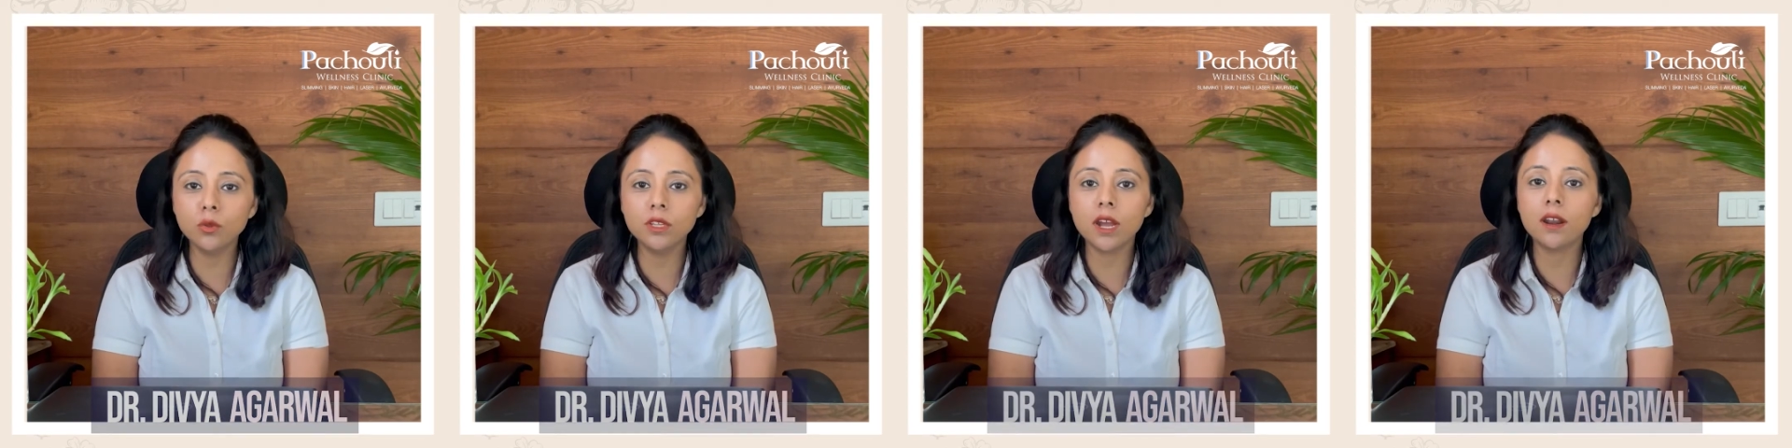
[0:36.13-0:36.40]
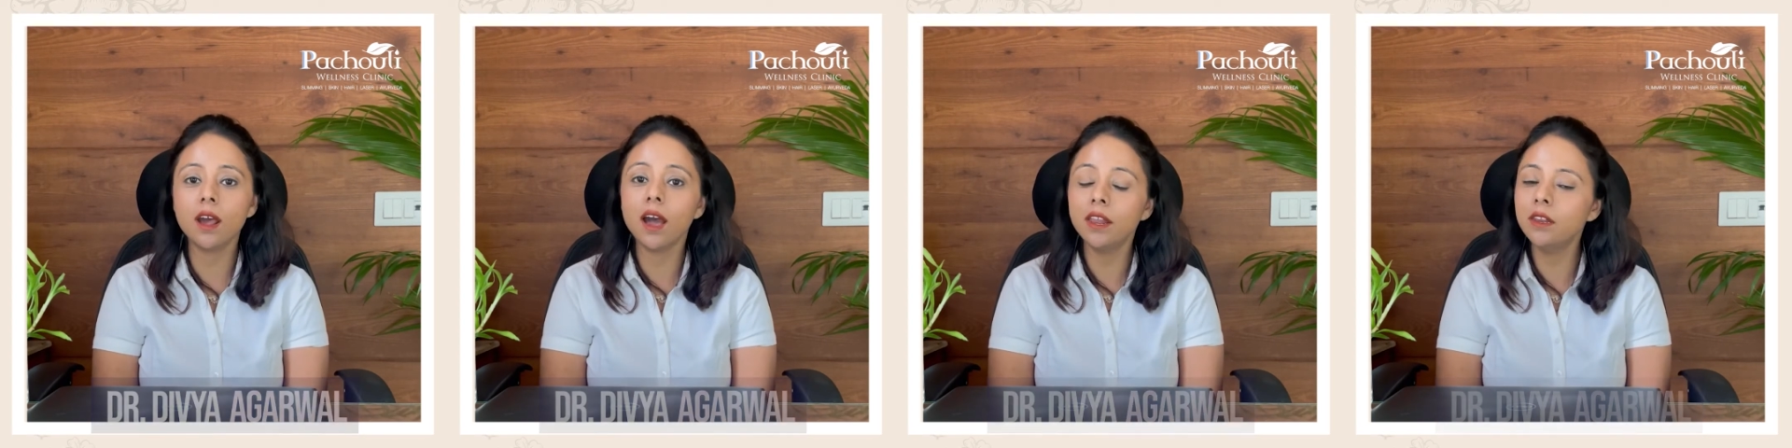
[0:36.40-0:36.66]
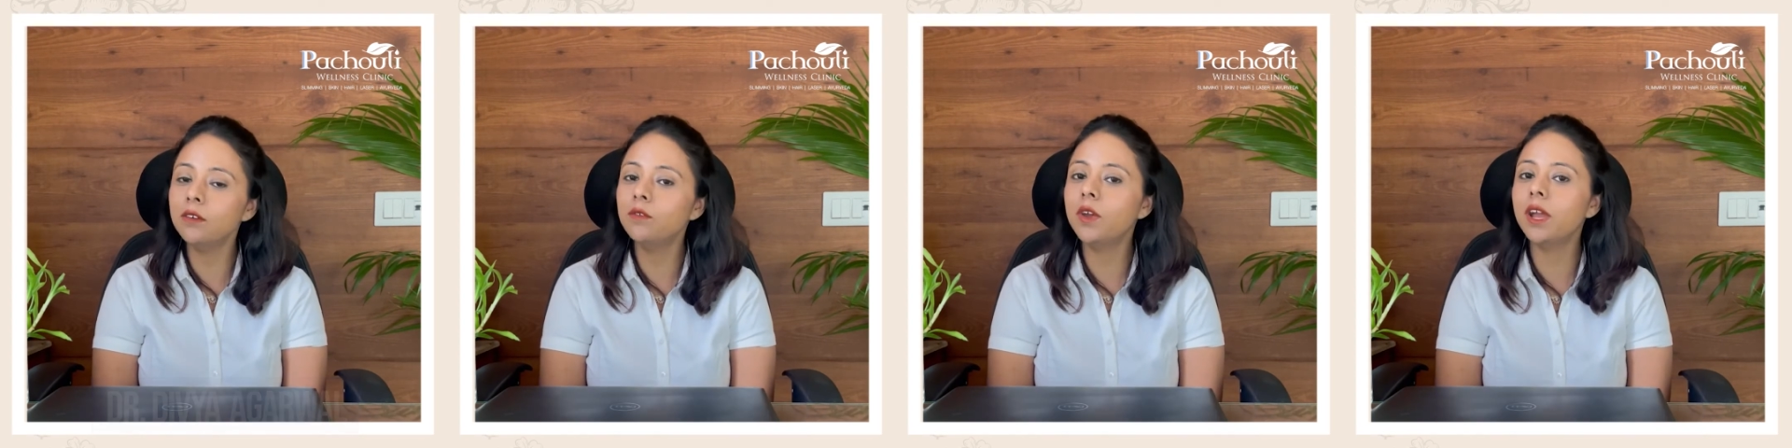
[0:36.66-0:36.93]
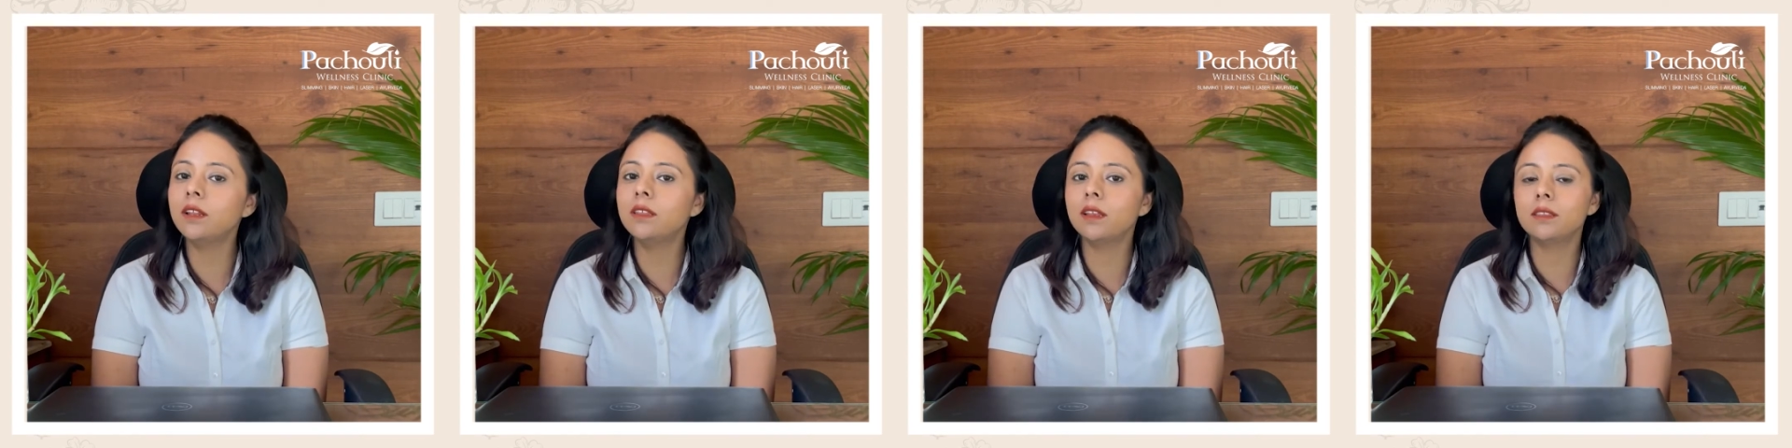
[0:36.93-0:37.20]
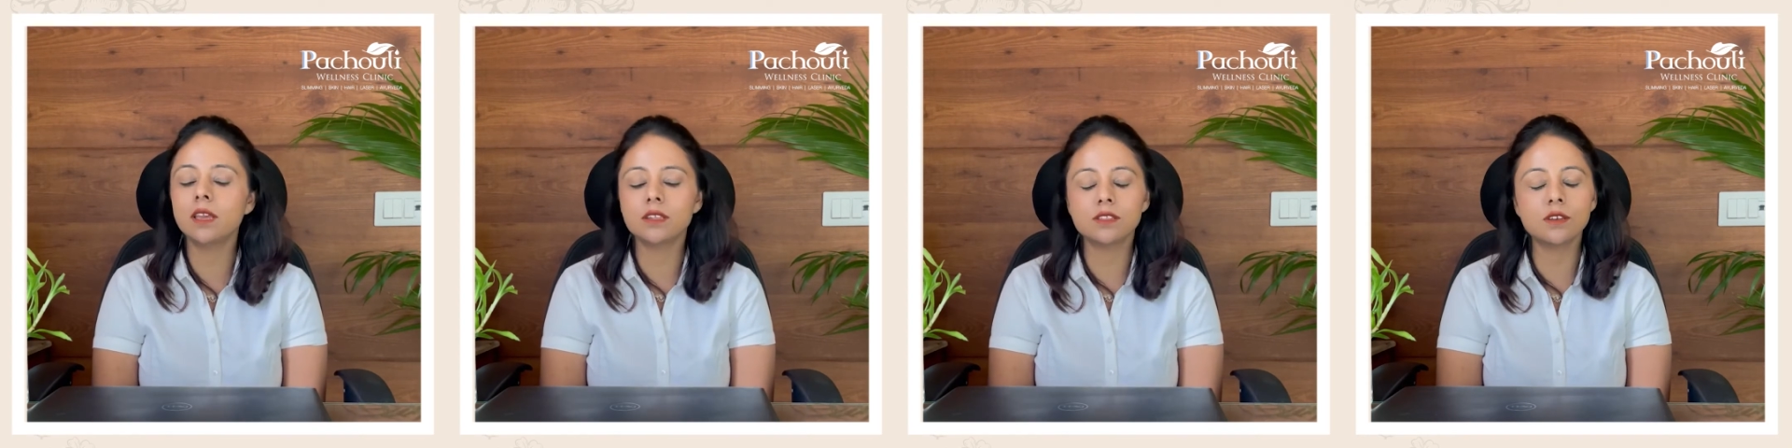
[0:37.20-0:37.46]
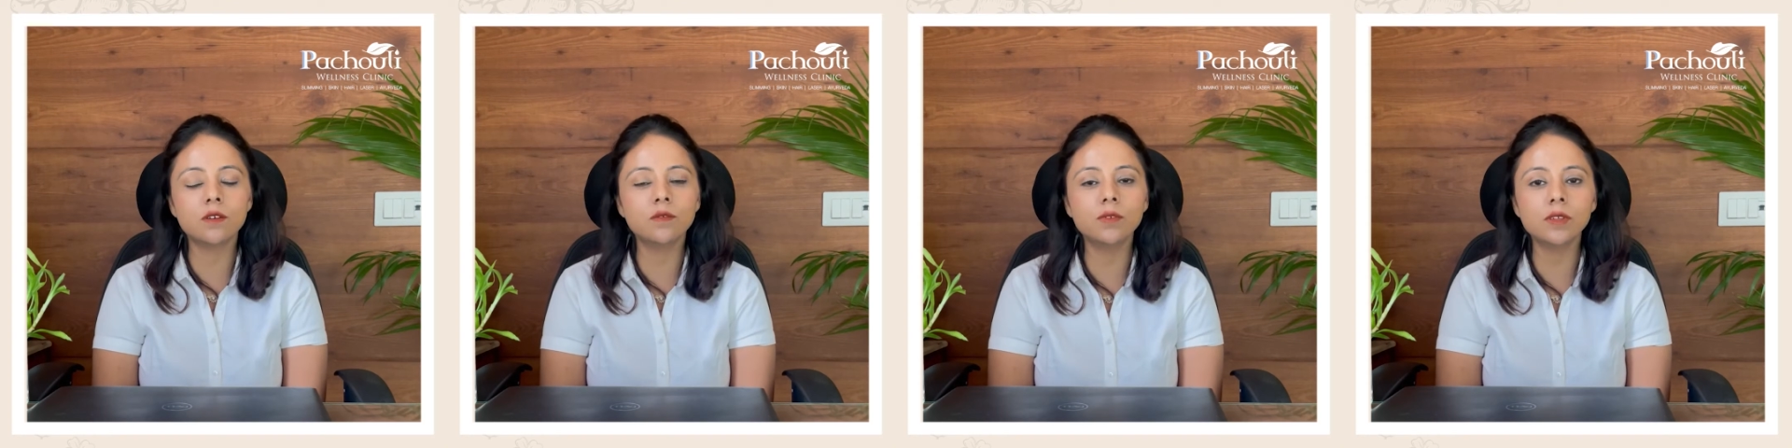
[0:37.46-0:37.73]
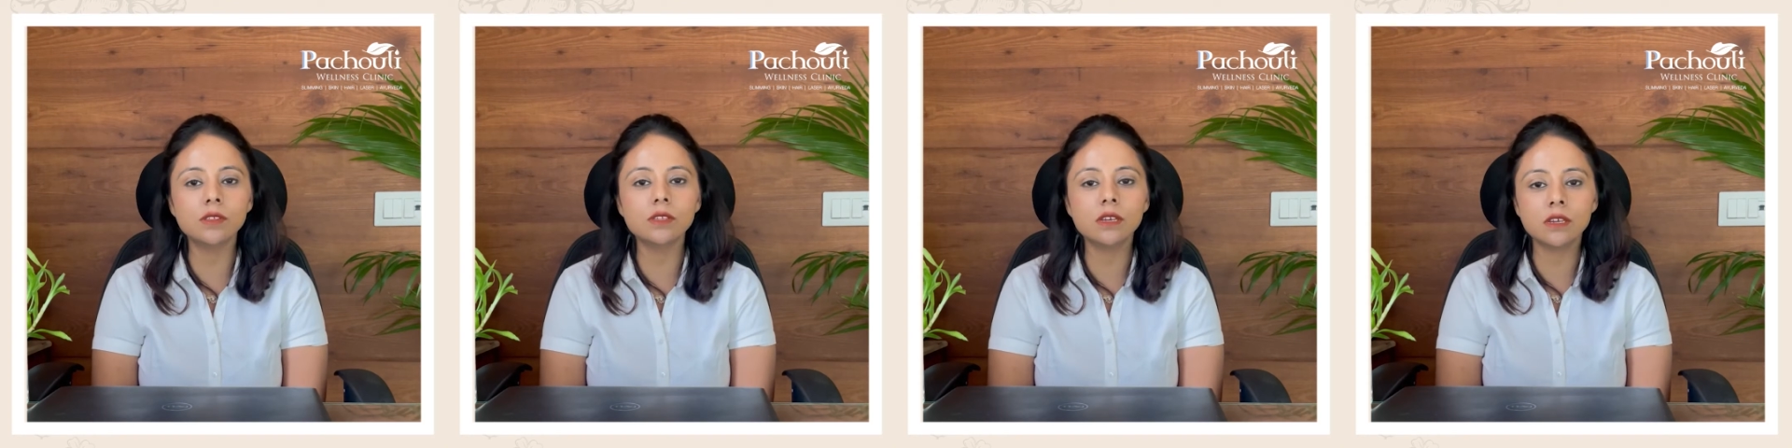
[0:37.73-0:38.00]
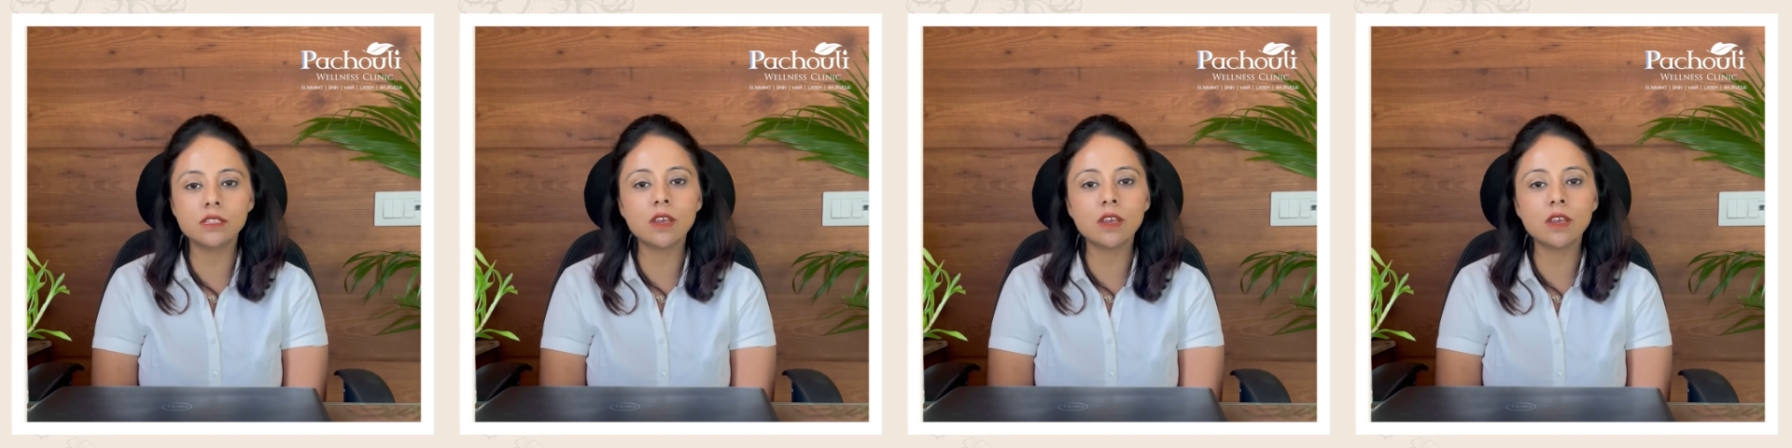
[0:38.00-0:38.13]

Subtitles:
they are unaware that they are